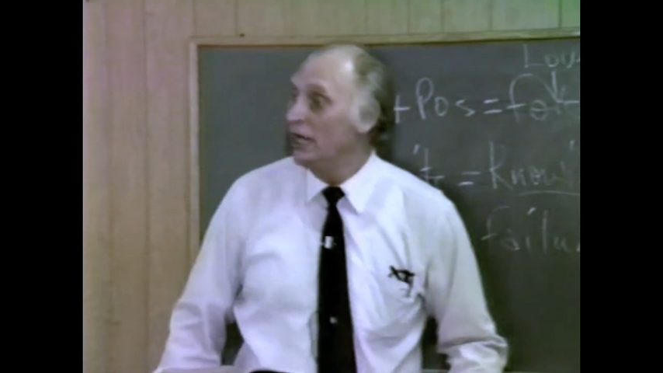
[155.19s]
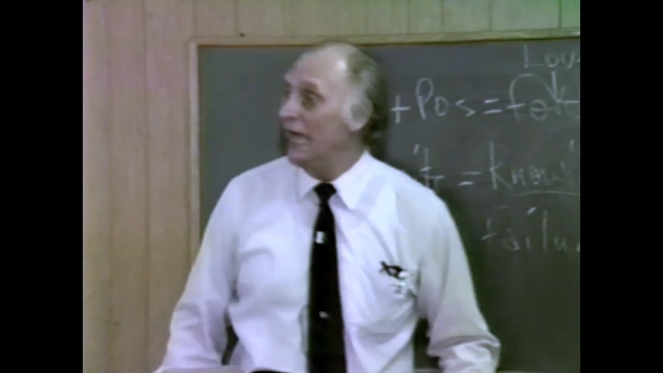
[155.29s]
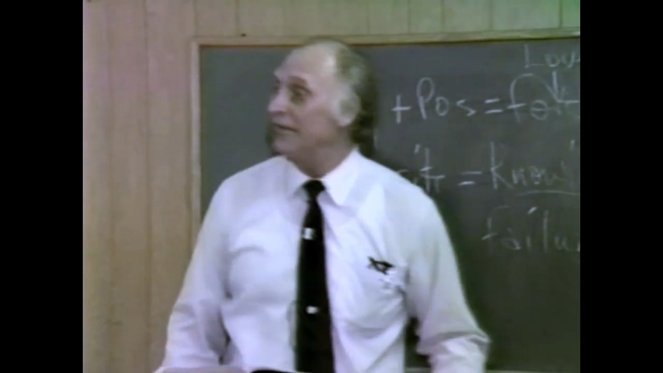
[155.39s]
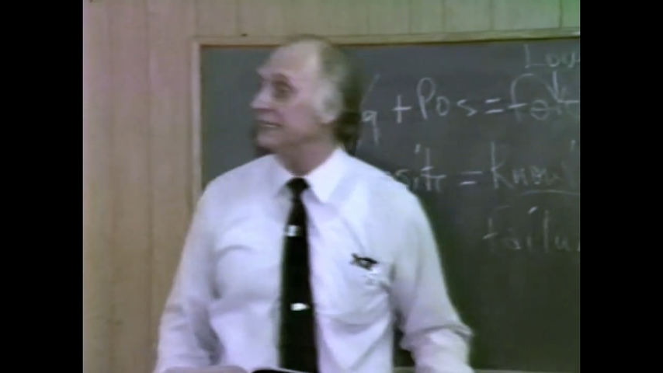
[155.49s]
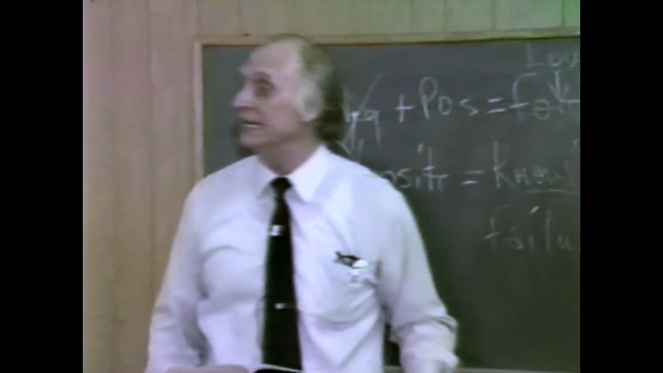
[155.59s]

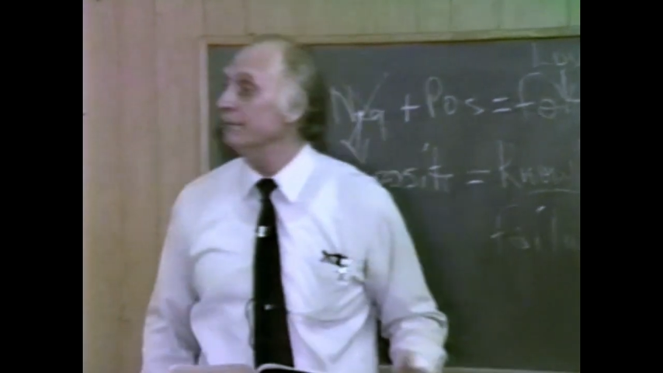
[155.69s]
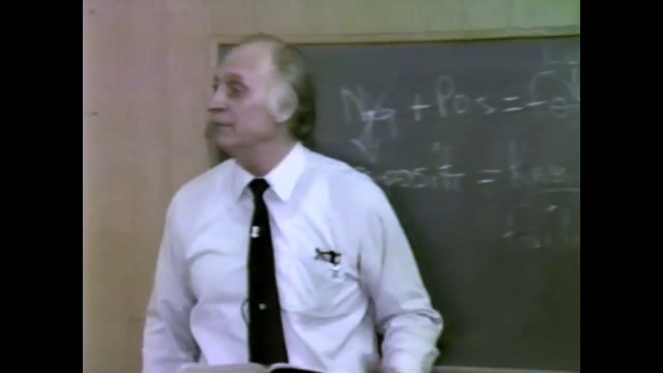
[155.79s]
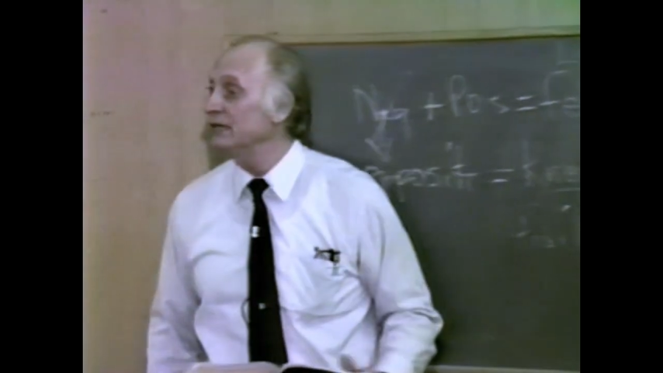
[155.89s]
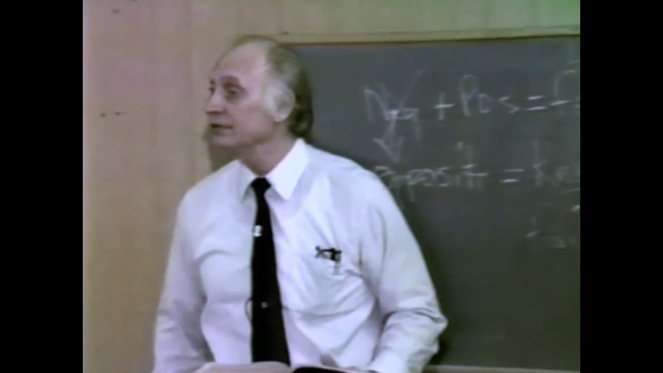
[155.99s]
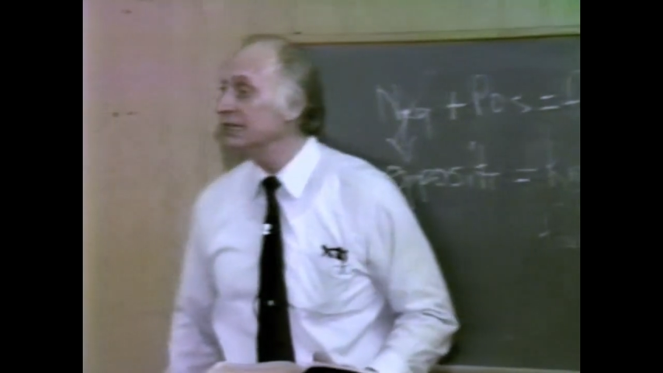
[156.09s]
has him
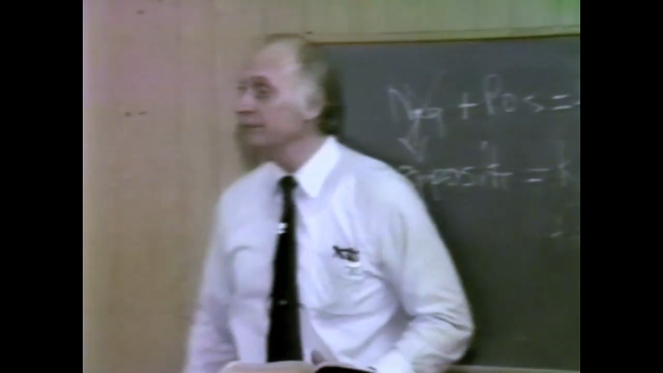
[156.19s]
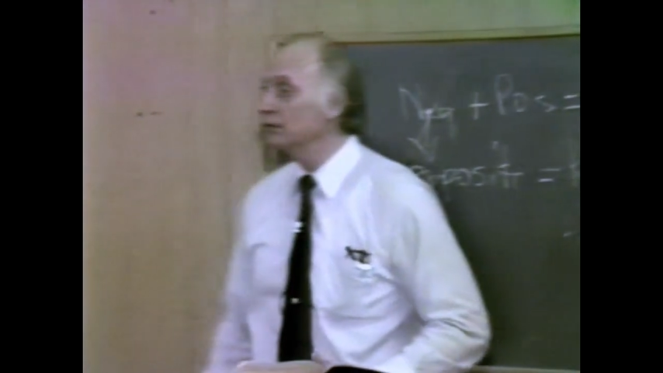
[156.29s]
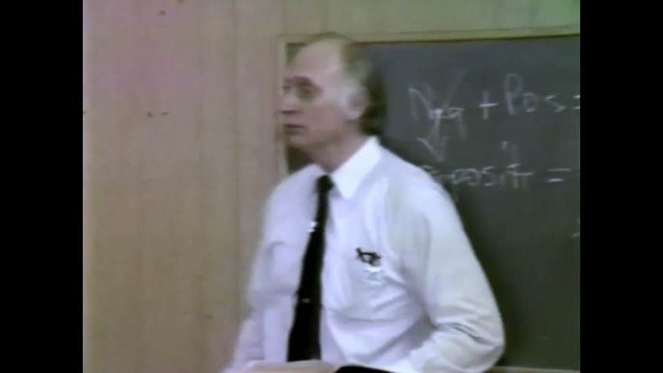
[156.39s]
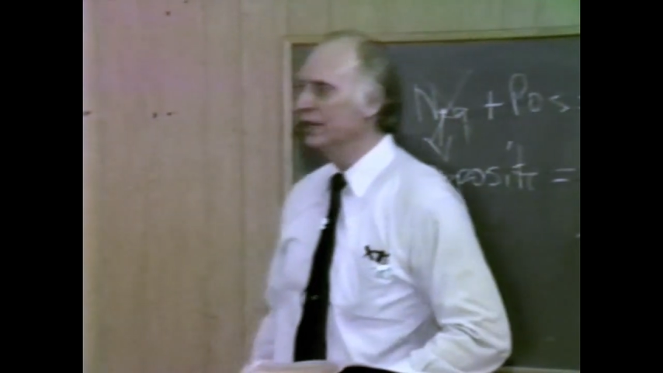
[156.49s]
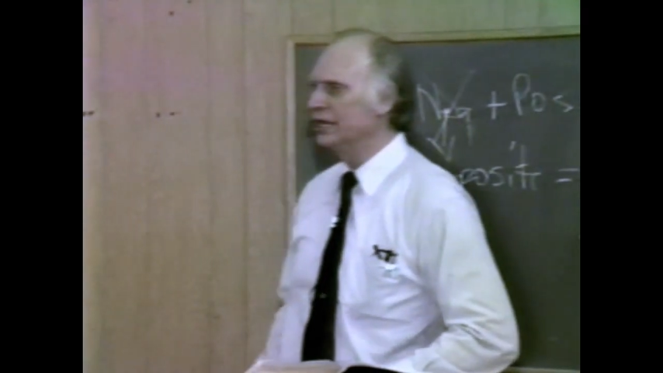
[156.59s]
built up
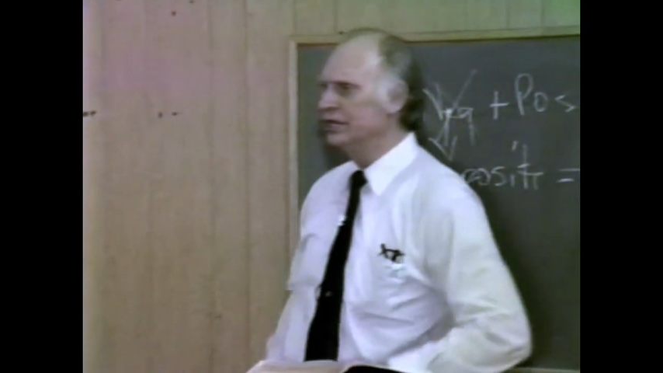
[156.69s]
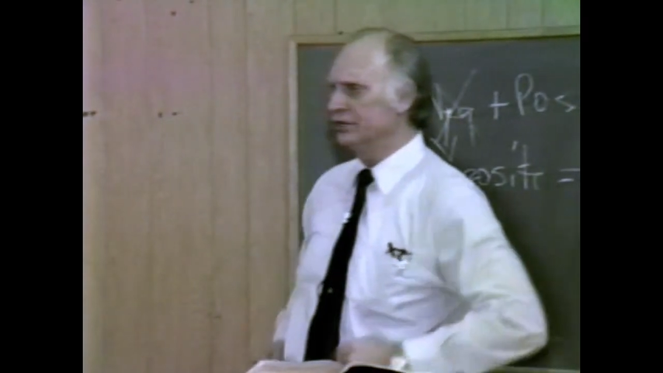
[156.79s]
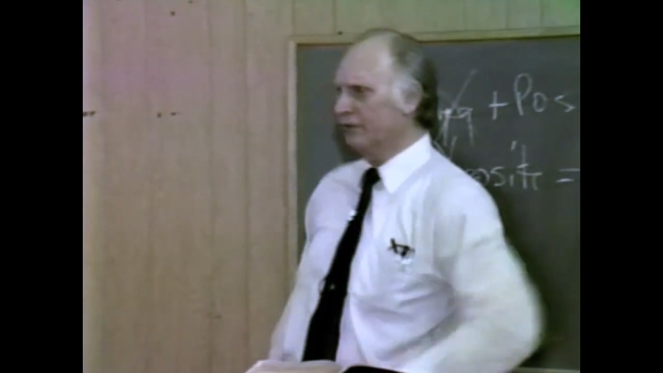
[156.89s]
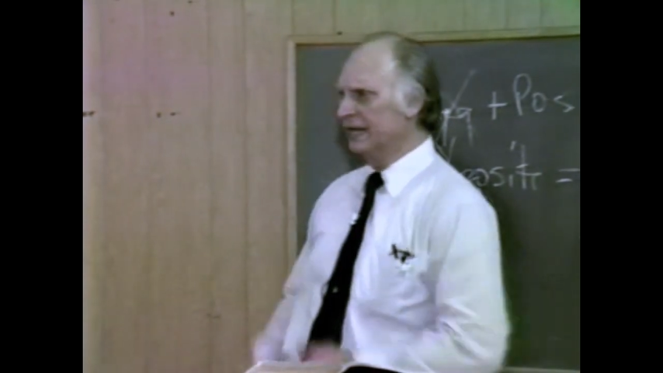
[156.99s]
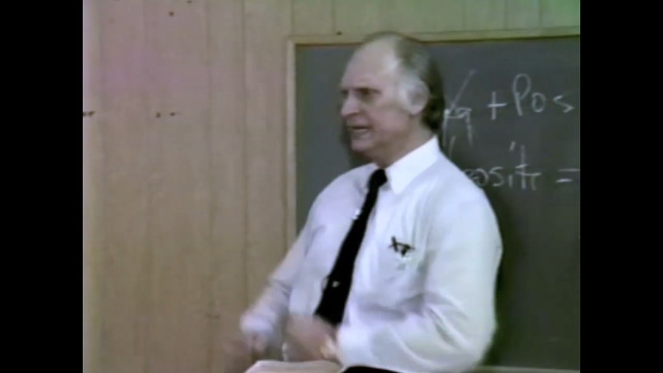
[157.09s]
to where
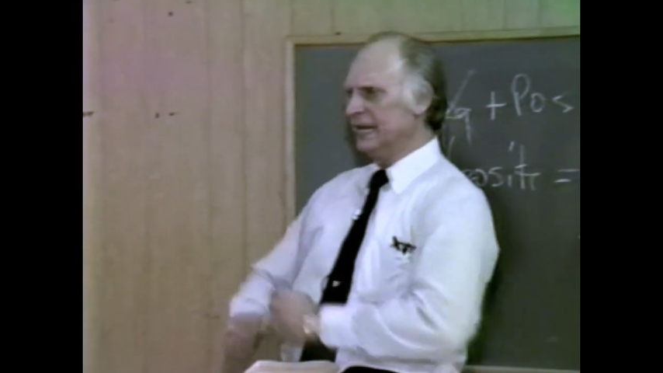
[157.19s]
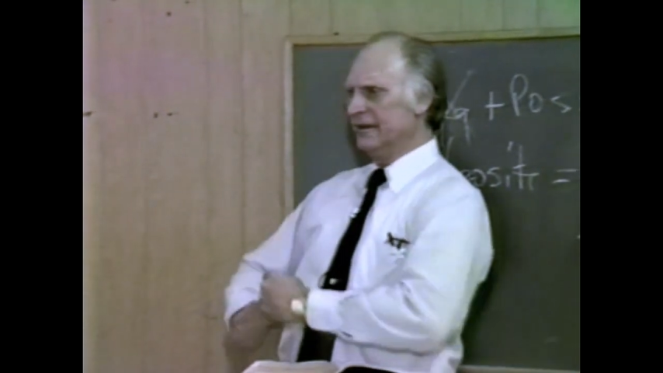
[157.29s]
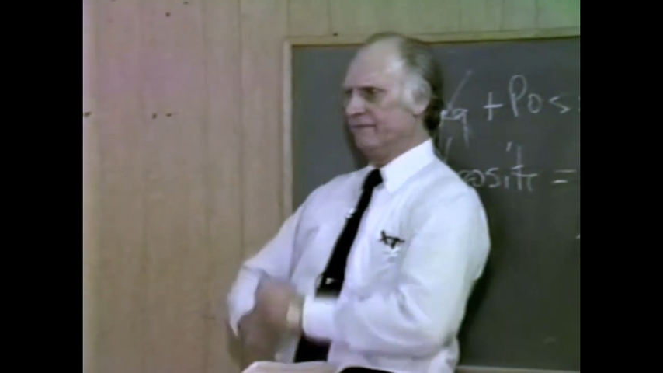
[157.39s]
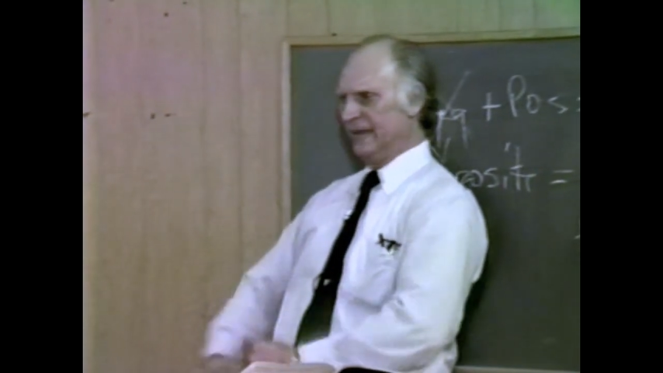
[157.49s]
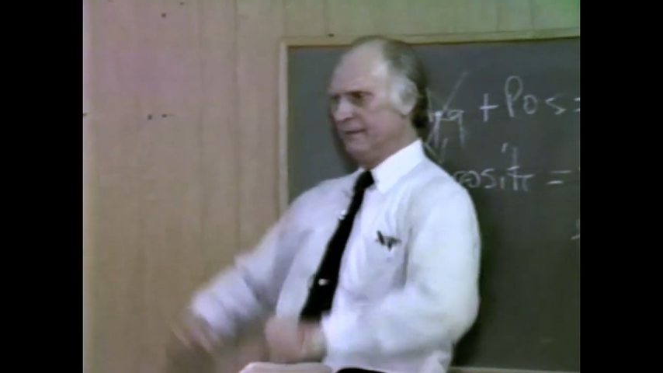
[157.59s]
he's great
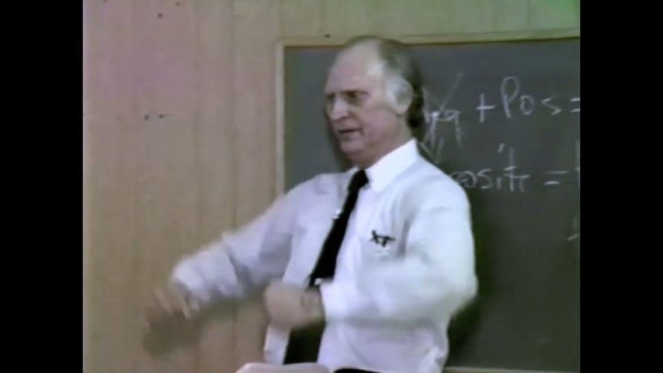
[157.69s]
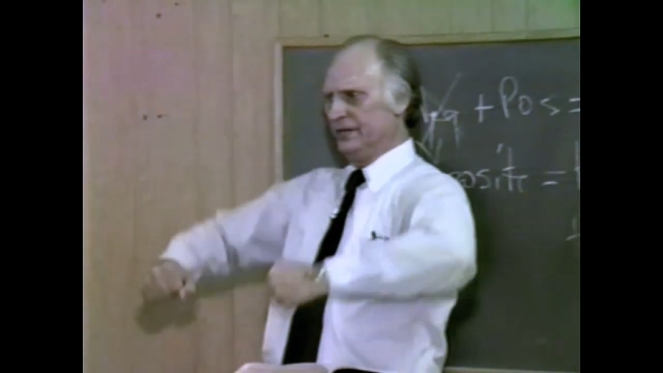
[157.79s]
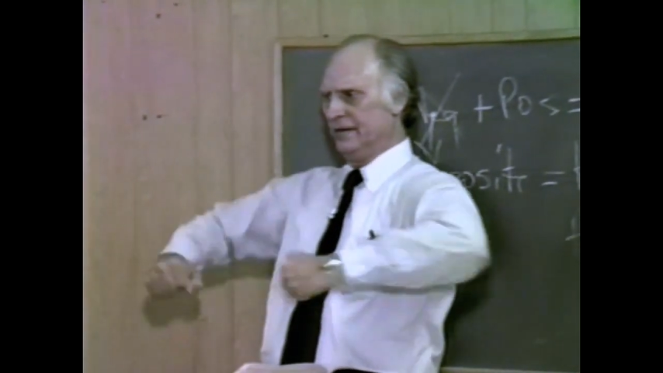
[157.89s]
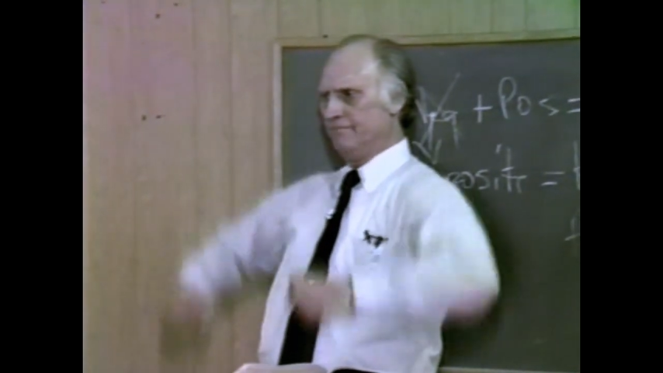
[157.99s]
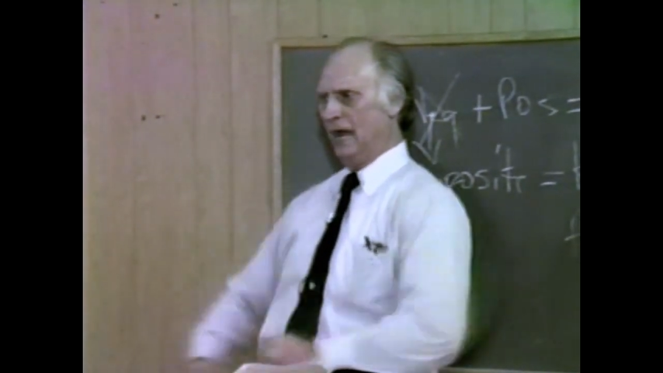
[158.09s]
and
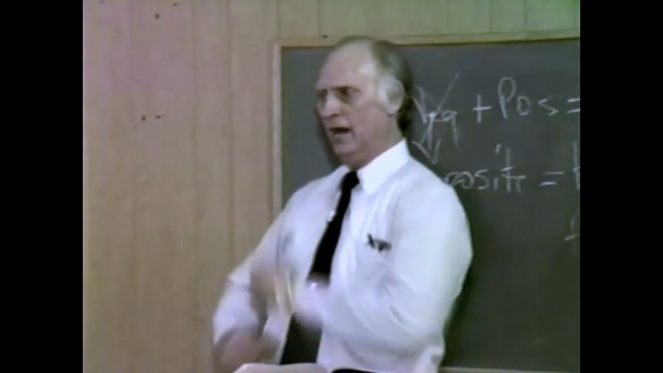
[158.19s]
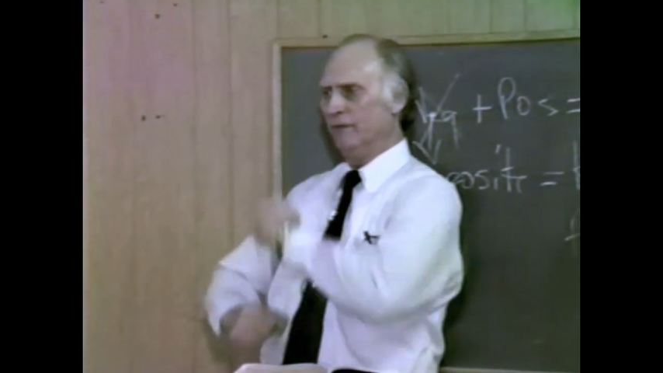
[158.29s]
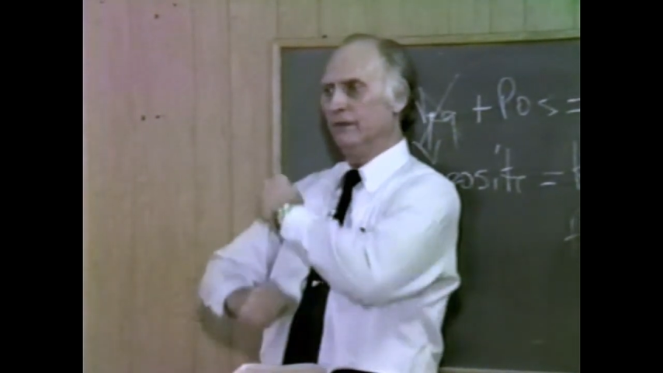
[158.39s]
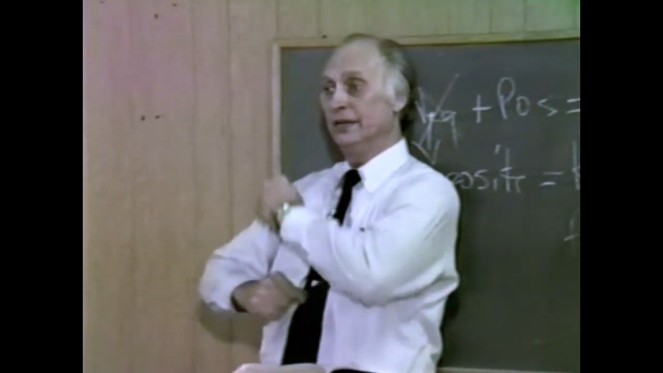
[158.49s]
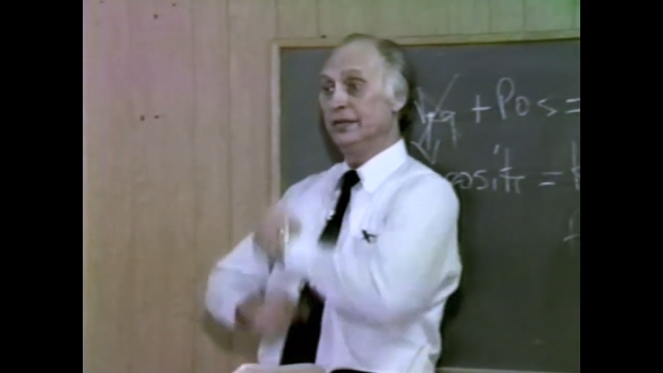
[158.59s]
famous and powerful,